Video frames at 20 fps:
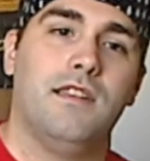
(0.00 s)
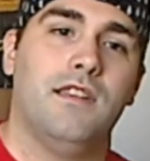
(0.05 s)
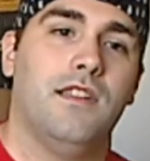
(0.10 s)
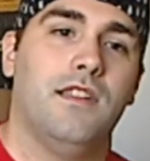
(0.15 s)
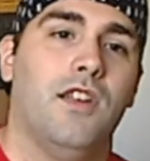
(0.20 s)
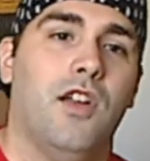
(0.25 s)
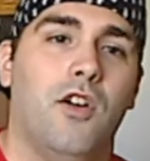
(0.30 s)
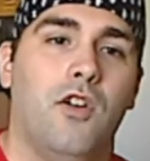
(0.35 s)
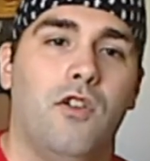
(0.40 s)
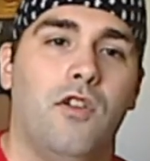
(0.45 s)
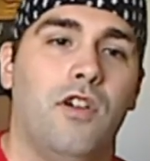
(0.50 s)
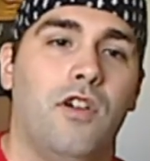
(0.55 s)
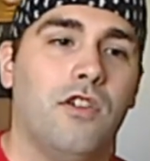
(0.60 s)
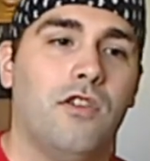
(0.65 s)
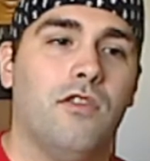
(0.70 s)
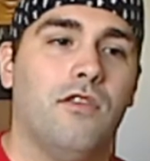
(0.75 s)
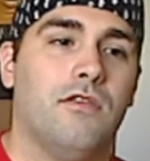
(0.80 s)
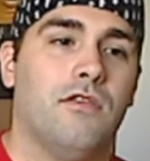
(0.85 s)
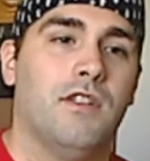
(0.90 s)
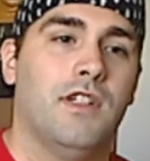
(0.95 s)
you know,
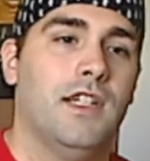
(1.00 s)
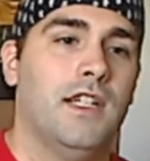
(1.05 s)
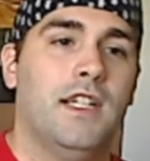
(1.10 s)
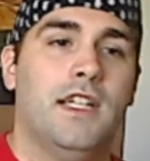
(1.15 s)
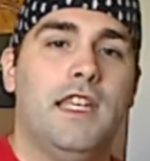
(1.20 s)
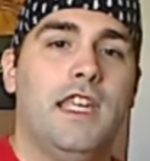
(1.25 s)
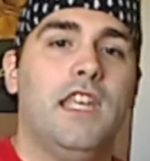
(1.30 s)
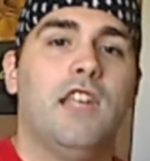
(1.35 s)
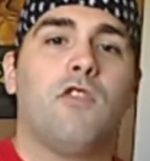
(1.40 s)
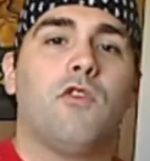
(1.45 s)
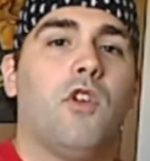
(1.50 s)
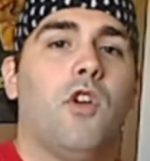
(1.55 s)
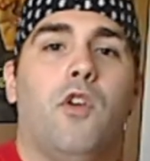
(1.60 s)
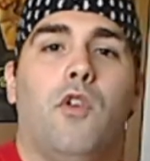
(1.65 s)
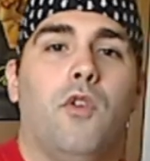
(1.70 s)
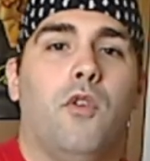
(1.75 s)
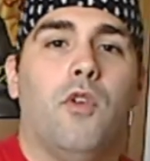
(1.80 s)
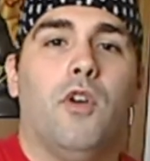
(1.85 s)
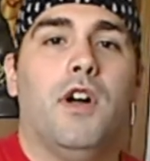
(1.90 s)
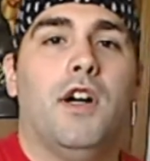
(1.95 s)
Uncle
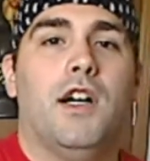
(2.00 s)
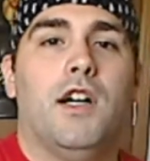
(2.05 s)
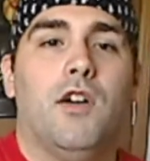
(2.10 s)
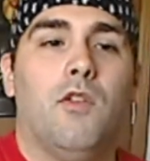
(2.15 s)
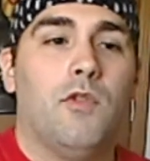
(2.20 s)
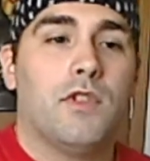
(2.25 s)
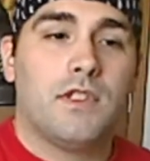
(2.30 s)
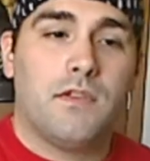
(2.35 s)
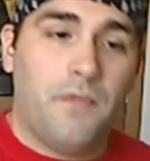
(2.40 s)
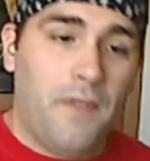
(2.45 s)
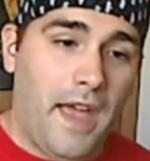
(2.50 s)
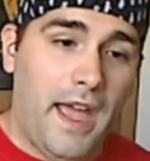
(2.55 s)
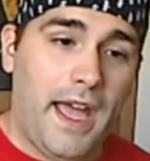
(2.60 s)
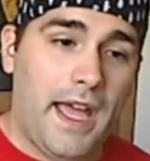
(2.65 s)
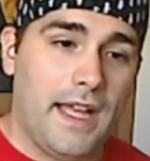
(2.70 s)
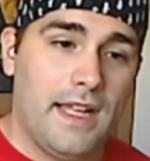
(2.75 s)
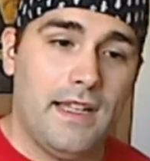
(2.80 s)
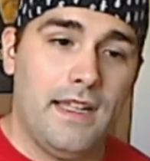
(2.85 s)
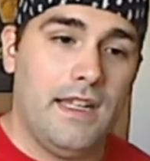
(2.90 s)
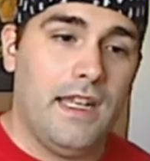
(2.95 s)
Hero was
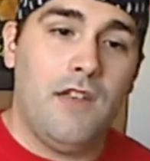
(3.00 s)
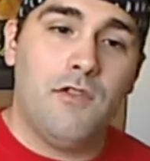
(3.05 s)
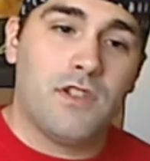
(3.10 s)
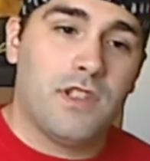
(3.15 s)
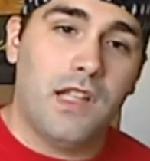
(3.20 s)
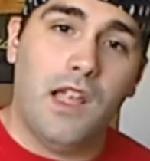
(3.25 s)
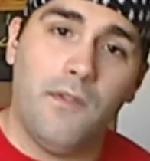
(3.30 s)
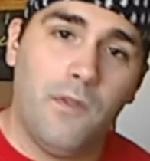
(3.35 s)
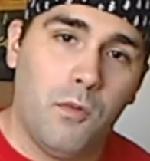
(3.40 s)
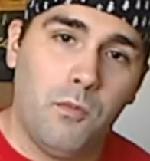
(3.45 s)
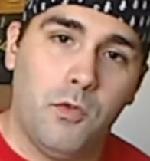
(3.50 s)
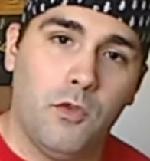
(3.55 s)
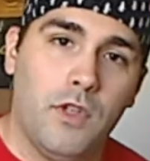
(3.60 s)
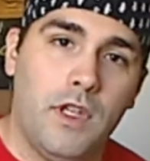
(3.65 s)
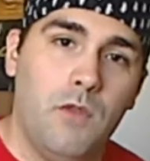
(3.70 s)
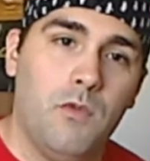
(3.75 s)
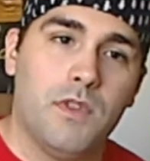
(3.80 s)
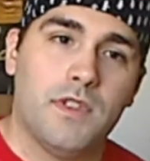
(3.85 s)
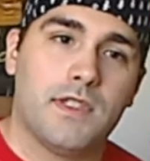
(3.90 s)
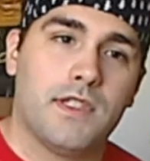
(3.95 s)
fat and he was lovable.
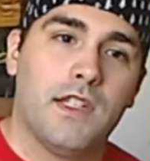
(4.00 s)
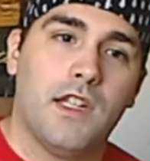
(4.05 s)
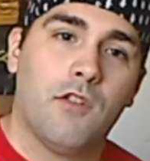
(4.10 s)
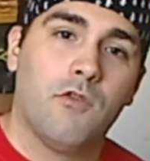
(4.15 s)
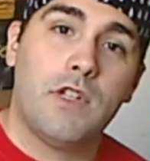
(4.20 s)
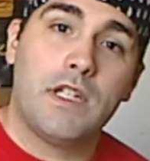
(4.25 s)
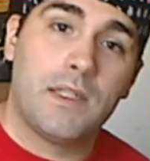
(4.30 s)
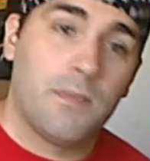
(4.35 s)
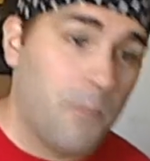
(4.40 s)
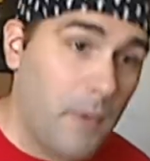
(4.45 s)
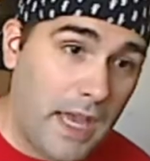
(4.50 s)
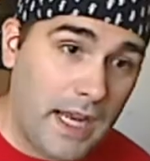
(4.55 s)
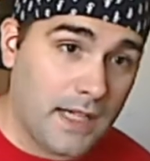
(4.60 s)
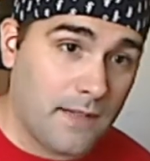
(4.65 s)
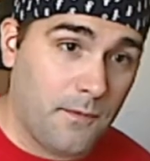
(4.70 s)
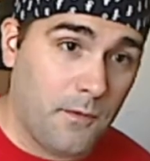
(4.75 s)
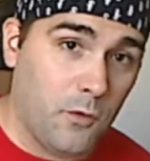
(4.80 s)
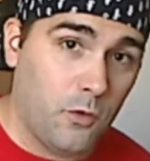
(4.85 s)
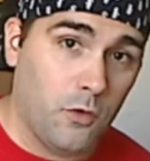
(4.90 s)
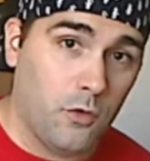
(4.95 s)
He was
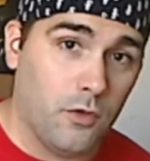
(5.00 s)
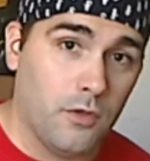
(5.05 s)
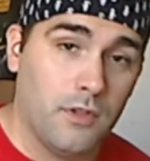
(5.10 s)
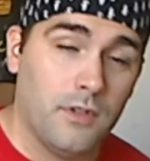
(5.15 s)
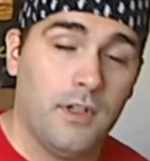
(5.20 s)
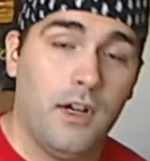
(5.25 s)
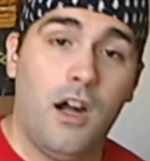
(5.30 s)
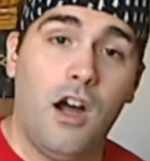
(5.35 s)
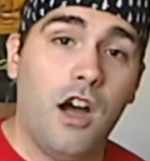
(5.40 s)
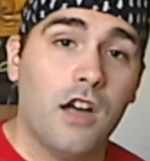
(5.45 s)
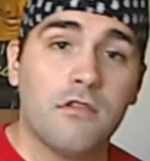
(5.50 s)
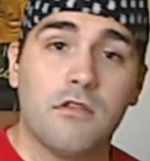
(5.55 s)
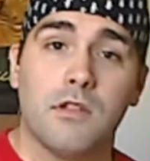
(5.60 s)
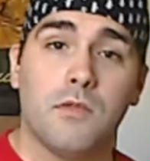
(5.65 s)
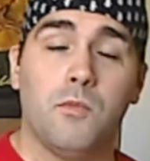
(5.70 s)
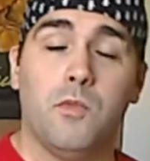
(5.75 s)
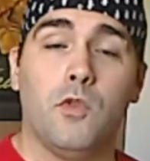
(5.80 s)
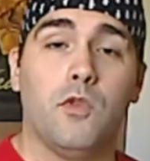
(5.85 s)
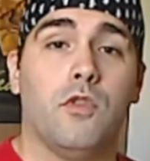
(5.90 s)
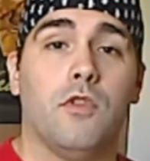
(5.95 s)
respectful,
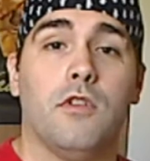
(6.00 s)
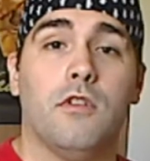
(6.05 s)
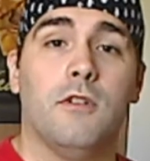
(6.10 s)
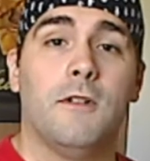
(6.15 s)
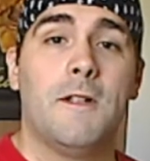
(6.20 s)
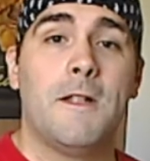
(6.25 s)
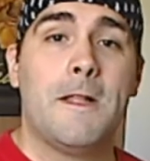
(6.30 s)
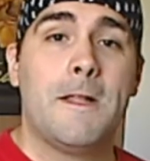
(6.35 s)
honorable.